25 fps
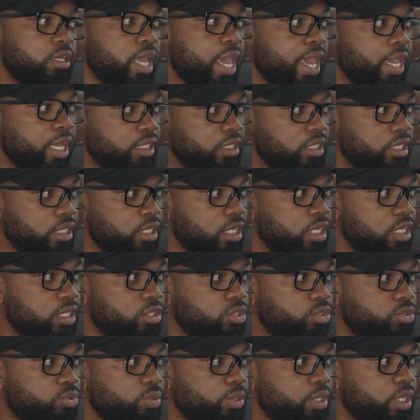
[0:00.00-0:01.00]
AD
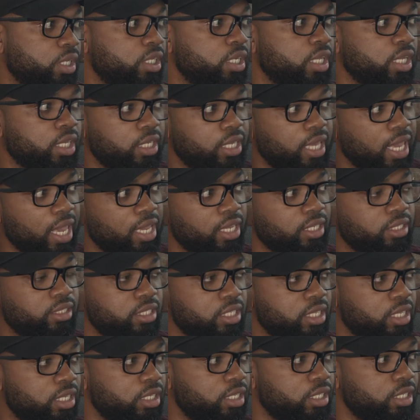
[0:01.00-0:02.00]
injury, and then
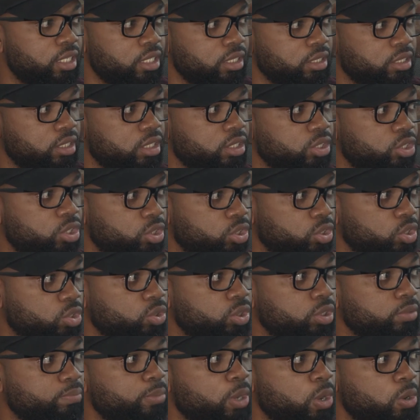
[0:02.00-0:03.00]
KD, he's injured, so
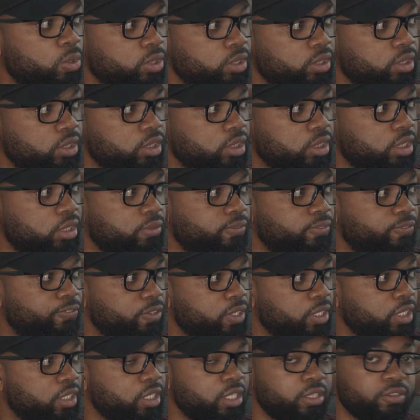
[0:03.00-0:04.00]
Sabonis is
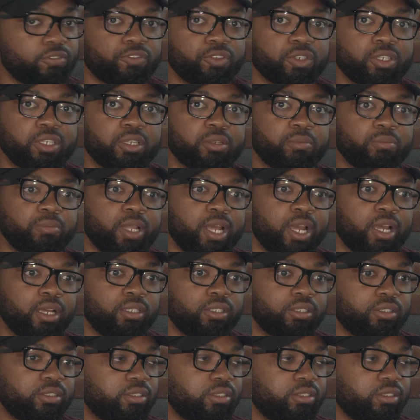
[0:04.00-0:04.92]
filling in for him now.